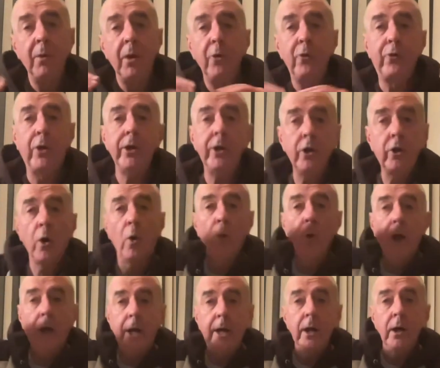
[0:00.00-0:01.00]
Set your
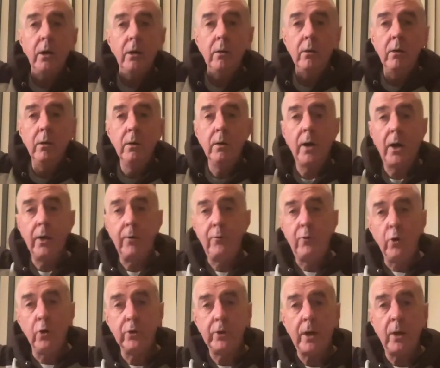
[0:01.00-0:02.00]
goal here. And if
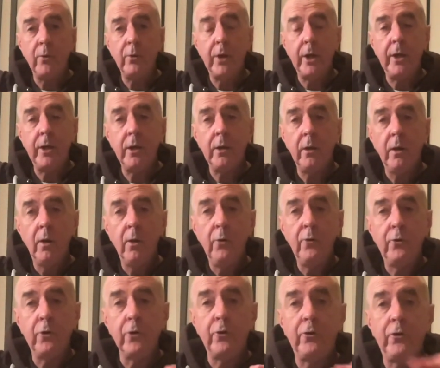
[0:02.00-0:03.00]
you're down here,
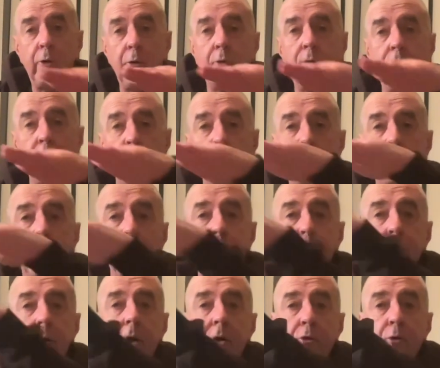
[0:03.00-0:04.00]
just use little steps
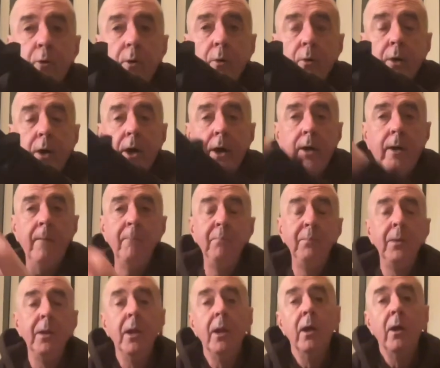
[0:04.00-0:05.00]
to get to it, okay?
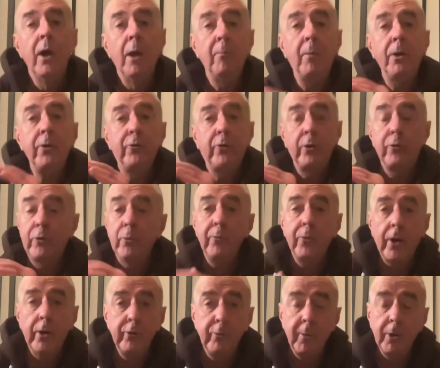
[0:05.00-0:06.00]

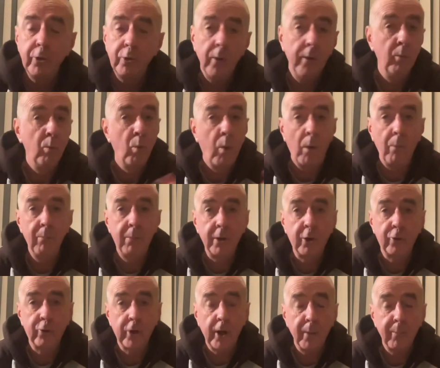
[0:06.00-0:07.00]
Sometimes you might do it in one big
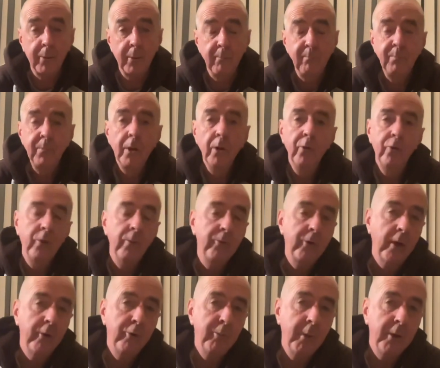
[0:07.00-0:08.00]
step.
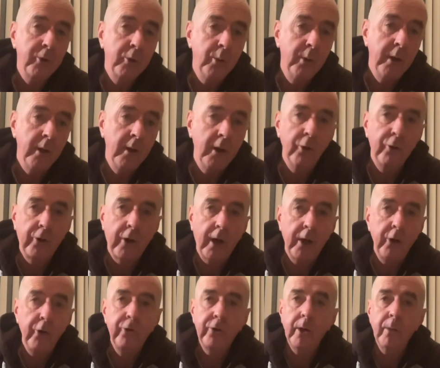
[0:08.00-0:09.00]
Sometimes you might do it in little
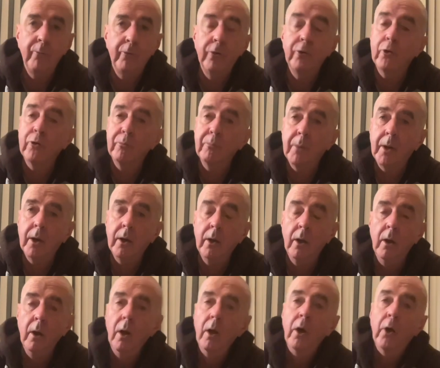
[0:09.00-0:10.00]
tiny steps. It doesn't matter,
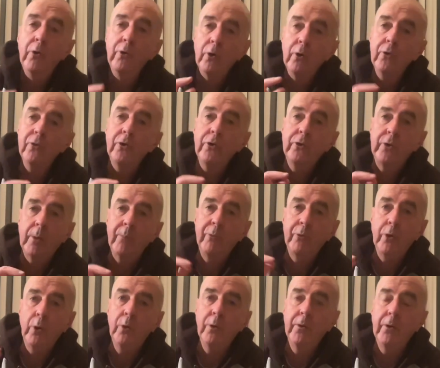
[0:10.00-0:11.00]
as long as the steps are
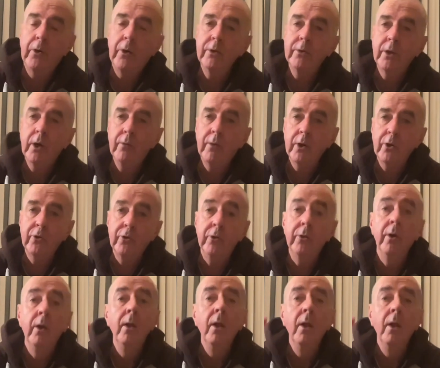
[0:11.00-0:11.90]
going in the right direction.